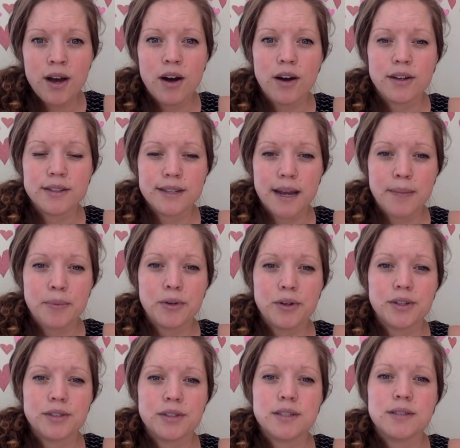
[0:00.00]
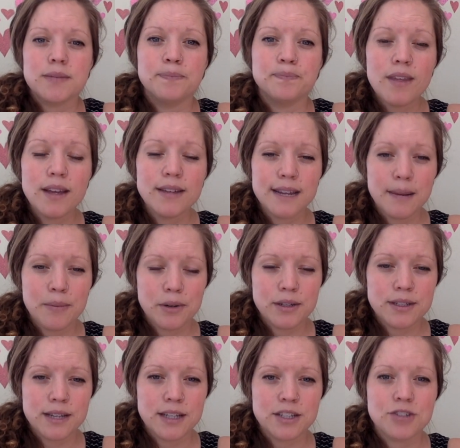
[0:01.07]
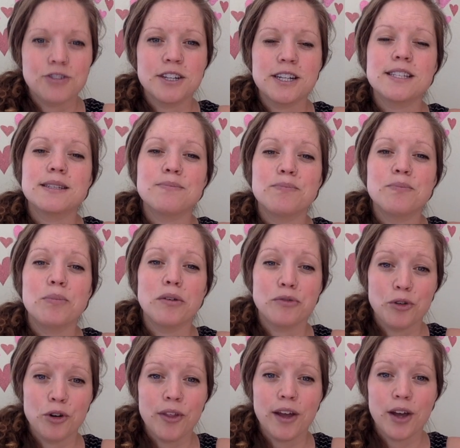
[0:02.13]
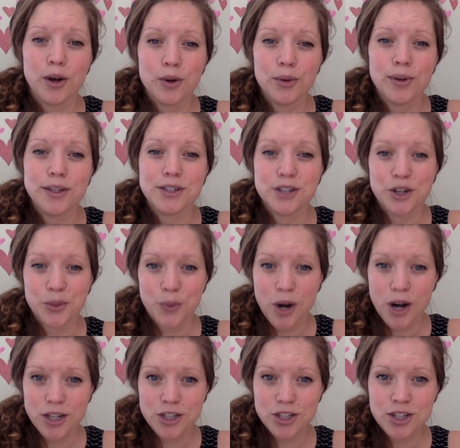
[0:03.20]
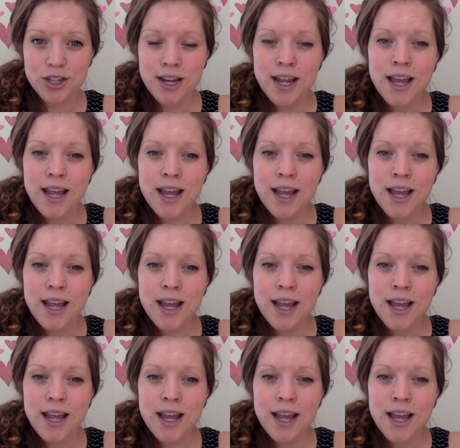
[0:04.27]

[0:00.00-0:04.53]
on diapers and diaper accessories before they go into your wash.